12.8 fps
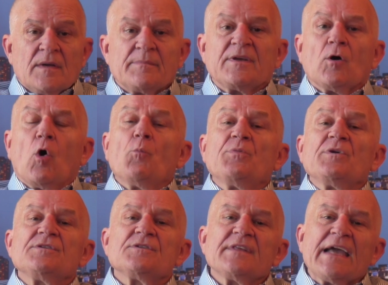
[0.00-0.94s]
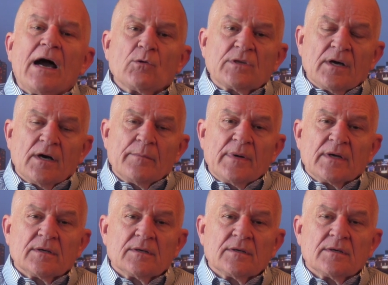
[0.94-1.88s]
Be open to the outcome,
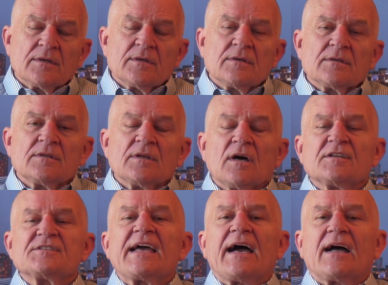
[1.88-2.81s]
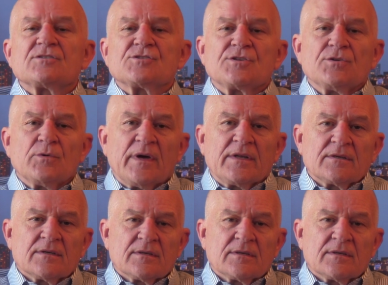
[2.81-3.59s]
not attached to it.